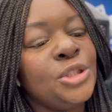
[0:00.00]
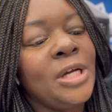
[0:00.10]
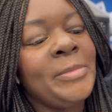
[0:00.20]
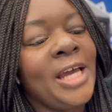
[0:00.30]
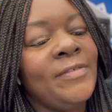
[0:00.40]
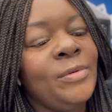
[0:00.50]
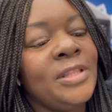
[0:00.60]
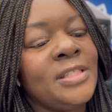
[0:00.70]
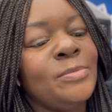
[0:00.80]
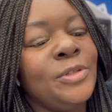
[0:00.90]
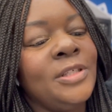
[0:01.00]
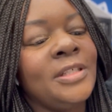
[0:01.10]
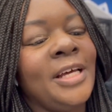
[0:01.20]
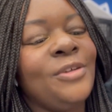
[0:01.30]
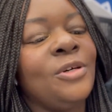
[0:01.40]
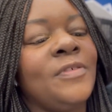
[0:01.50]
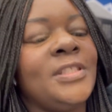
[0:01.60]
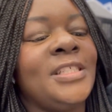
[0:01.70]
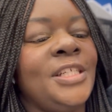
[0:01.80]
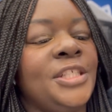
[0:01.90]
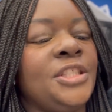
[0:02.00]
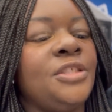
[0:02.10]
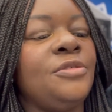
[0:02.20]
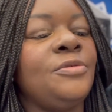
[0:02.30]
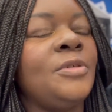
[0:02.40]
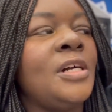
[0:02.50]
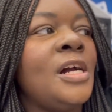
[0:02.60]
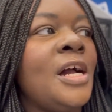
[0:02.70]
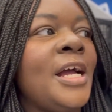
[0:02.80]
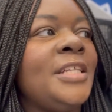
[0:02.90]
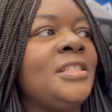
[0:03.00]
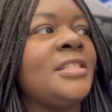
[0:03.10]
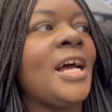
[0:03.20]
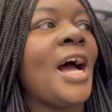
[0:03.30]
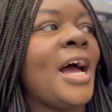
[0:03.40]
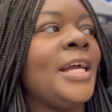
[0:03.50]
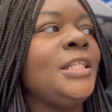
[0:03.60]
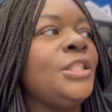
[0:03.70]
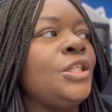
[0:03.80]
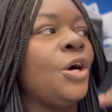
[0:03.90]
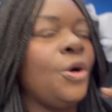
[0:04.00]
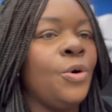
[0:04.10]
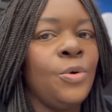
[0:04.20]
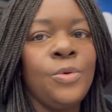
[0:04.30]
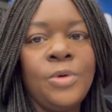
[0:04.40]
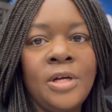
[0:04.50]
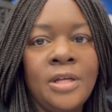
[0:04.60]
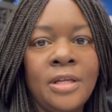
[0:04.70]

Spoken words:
I'm having with this book, I don't know if it's an issue, it's just that I know